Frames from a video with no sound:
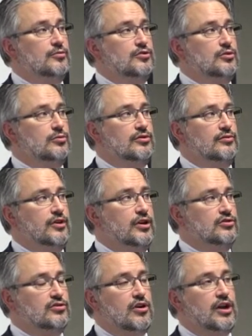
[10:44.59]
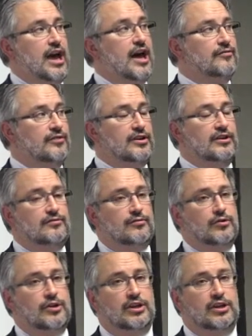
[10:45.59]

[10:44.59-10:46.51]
she was a very strong advocate for